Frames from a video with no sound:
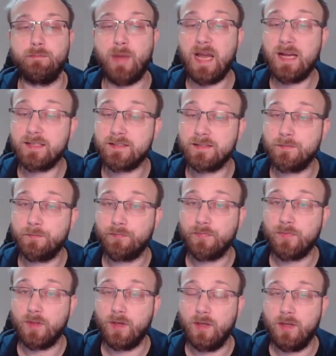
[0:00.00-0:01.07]
Max.
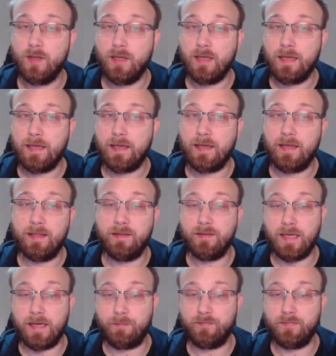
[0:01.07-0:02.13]
And
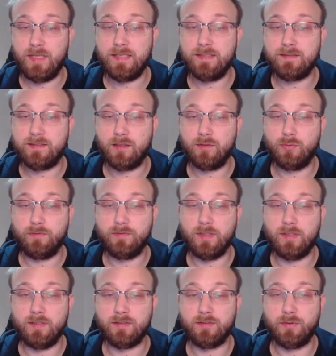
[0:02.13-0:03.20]
yeah, let's start with the